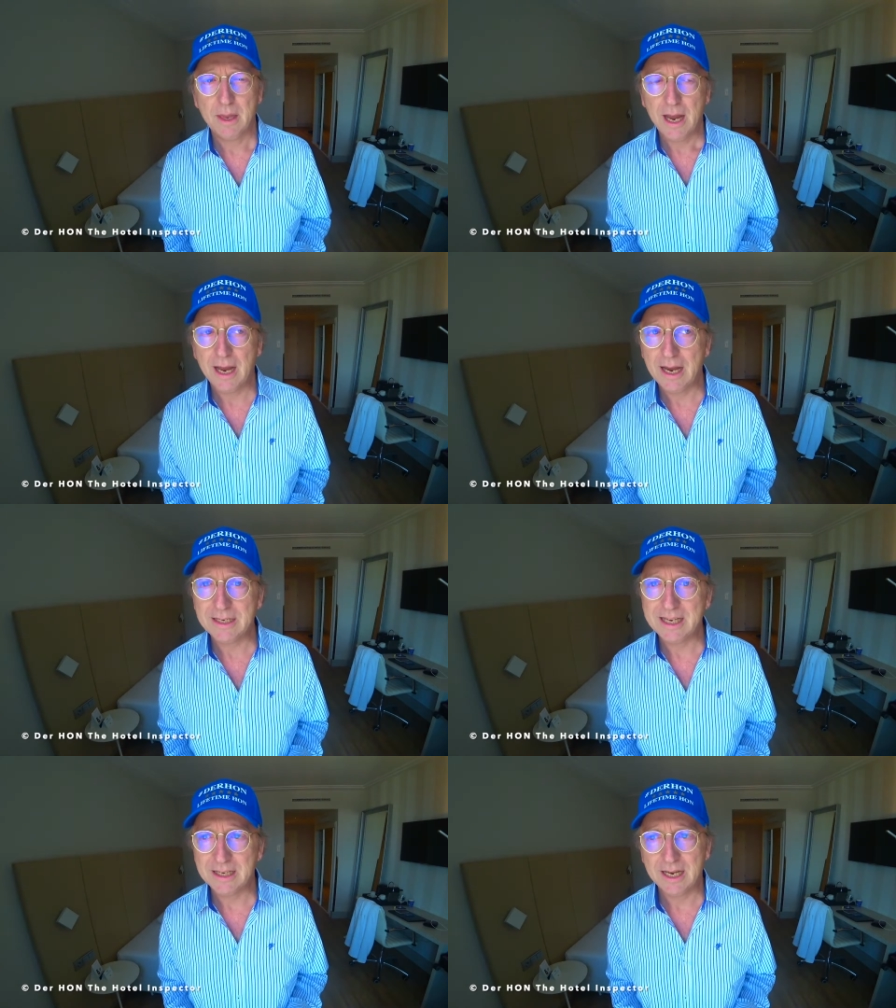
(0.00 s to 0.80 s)
And I
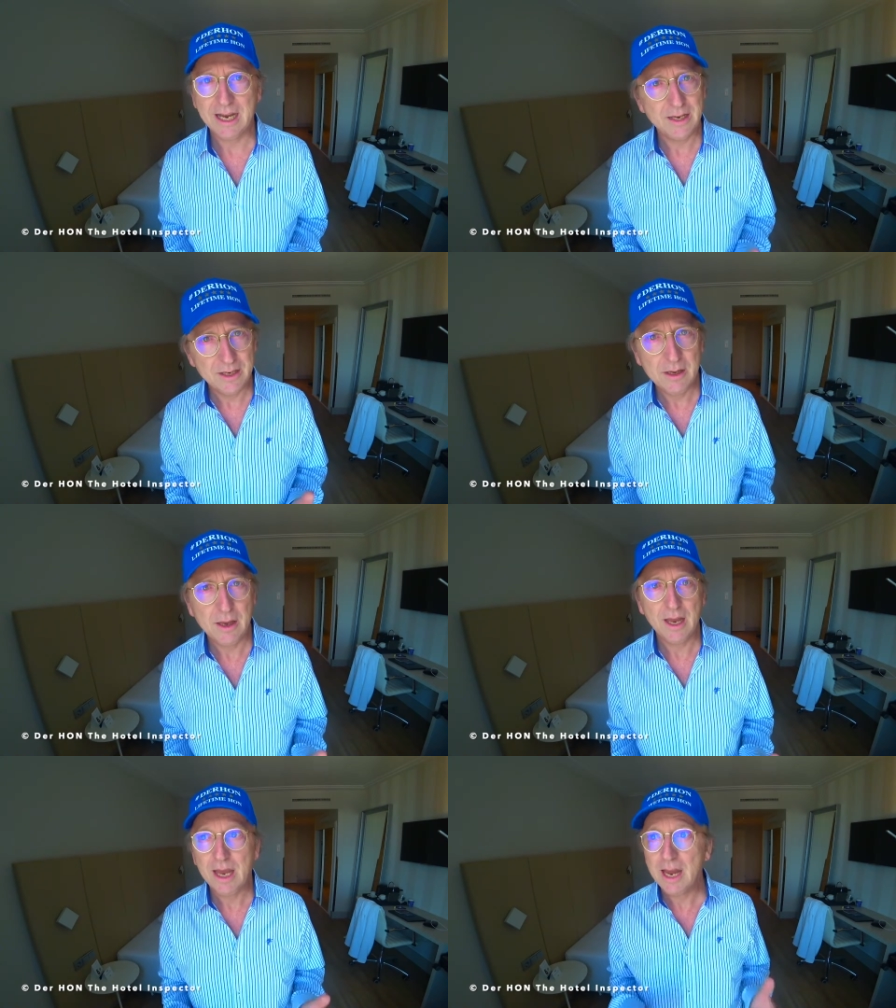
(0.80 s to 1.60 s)
said yes,
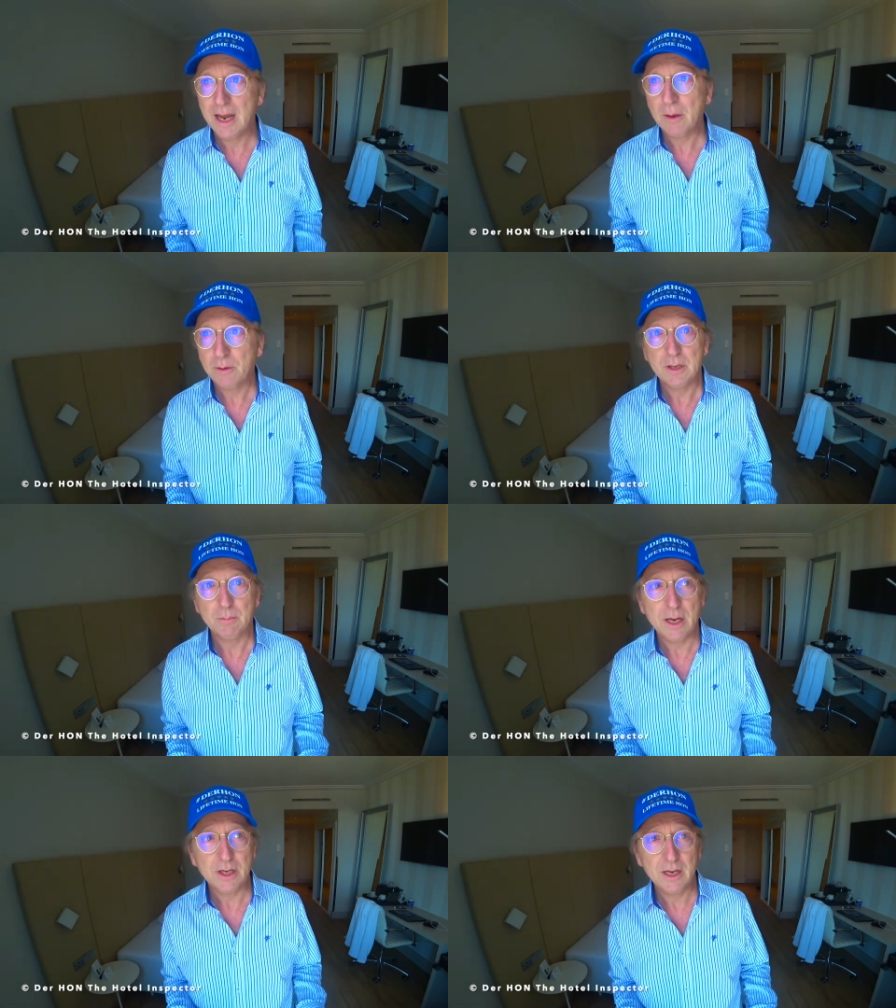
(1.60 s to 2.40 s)
and I was
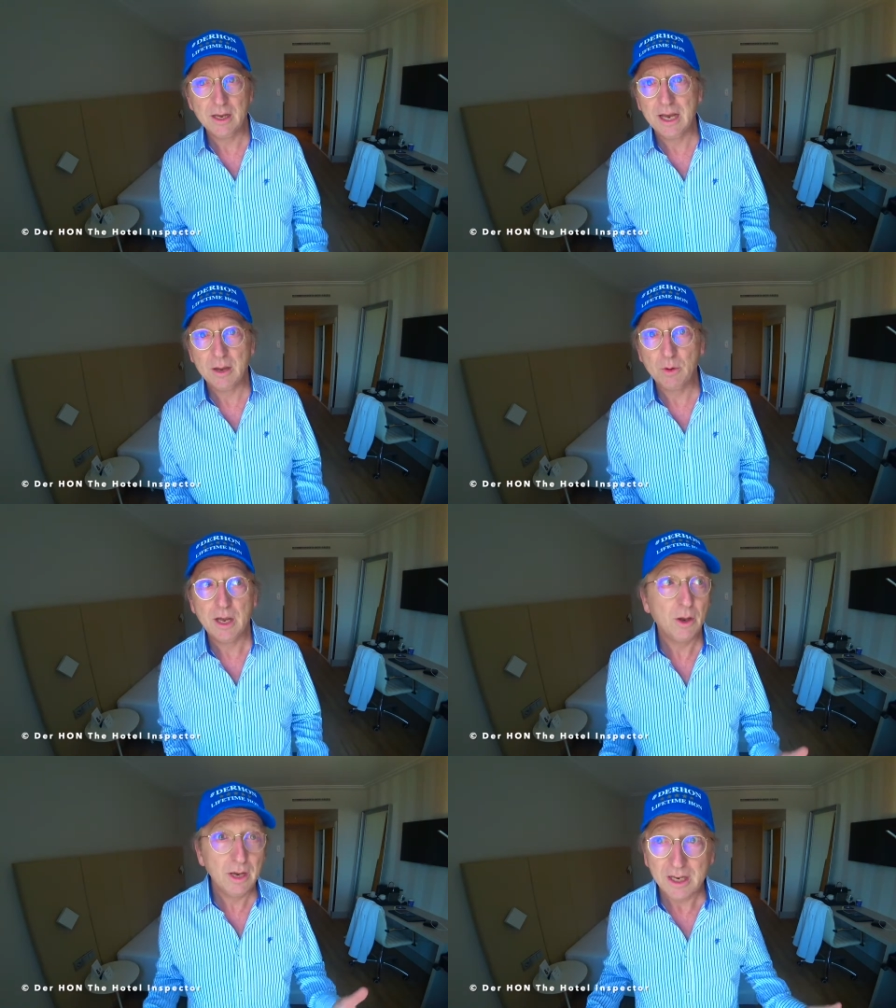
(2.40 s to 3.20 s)
immediately and
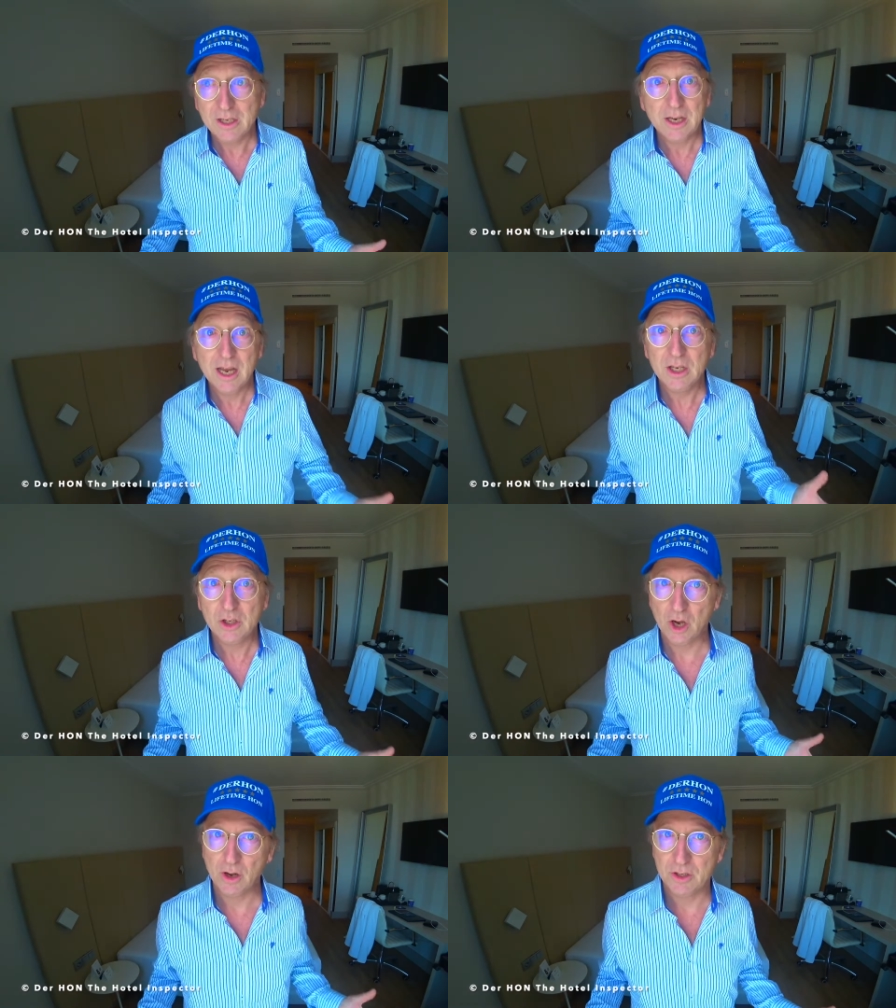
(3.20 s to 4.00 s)
without any delay
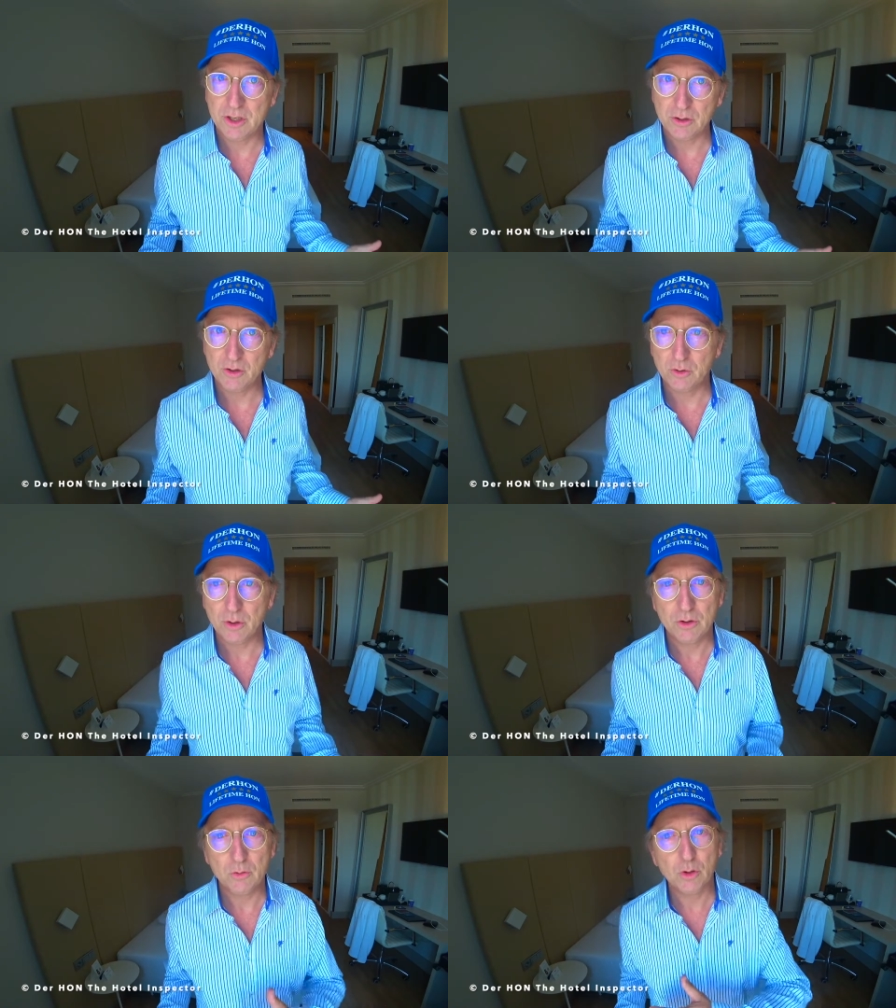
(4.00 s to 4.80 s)
charged in
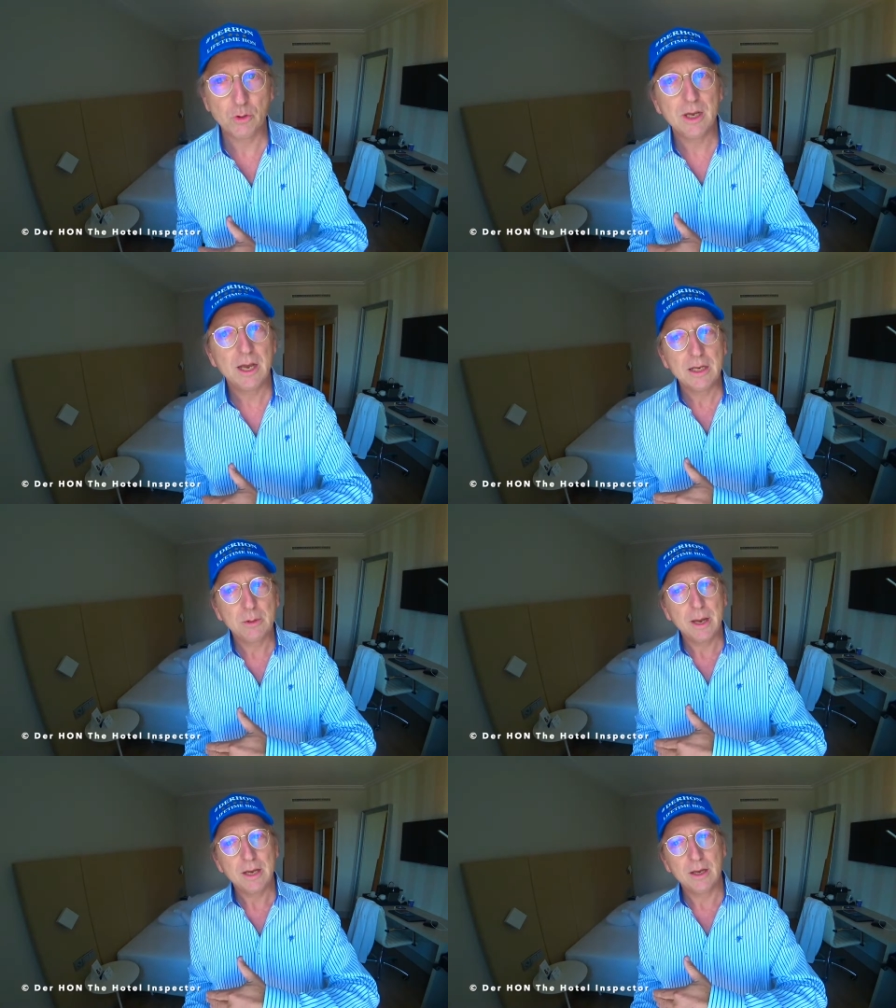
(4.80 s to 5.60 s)
euros, which was
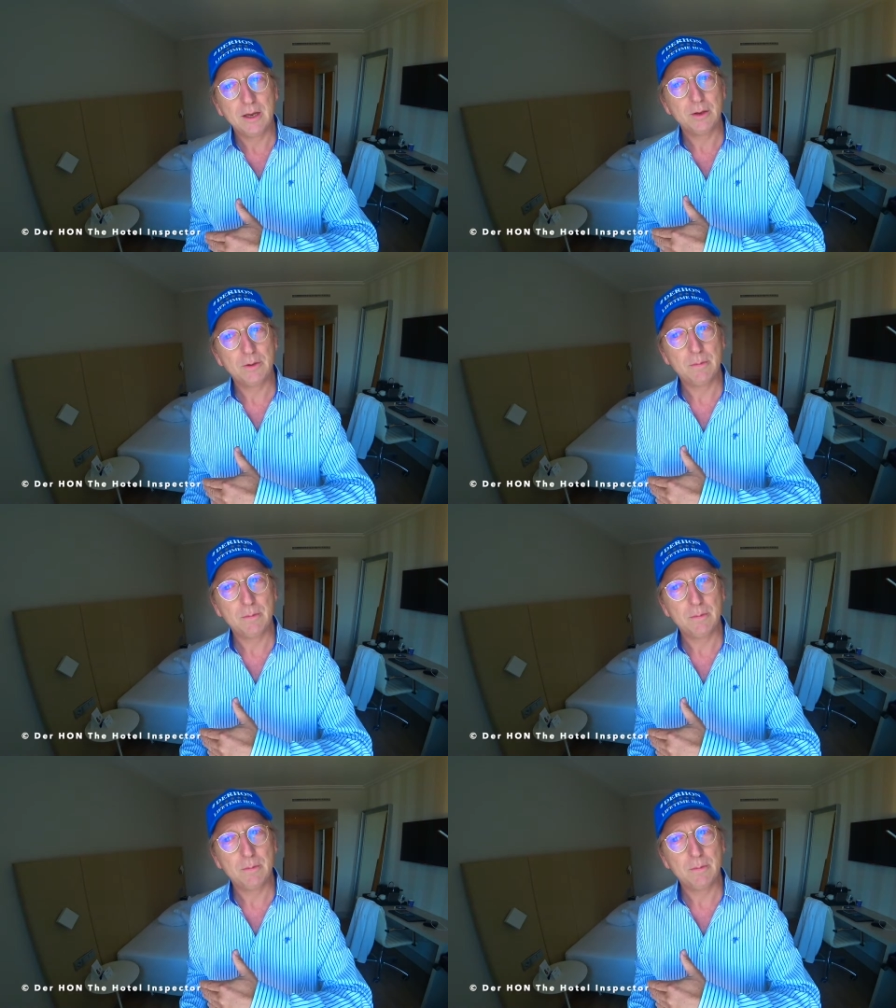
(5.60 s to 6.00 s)
unexpected.